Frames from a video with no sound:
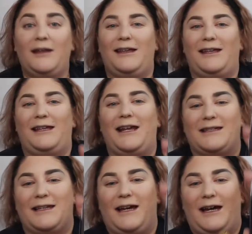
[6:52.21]
It has a
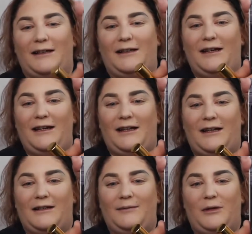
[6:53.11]
highlight and
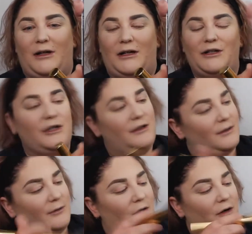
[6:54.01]
a blush, so I'm
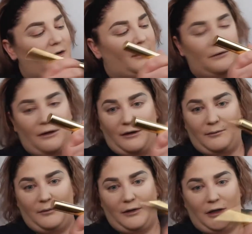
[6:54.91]
going to go in with the
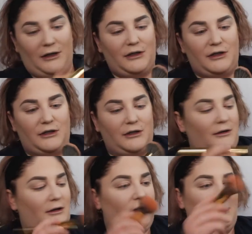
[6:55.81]
blush.
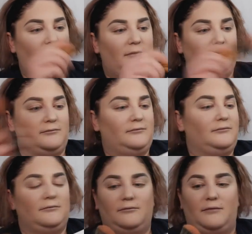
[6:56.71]

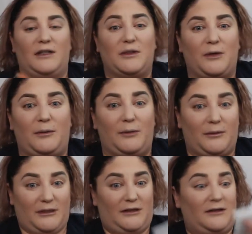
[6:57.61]
It's really pigmented.